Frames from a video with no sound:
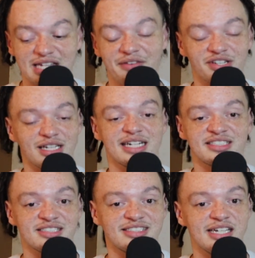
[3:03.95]
having a lot of
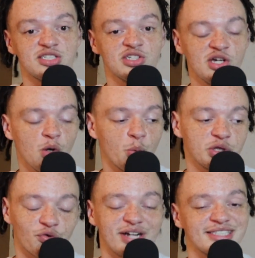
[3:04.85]
success with
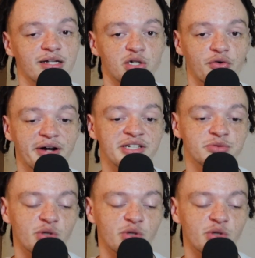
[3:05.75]
the right talent around him.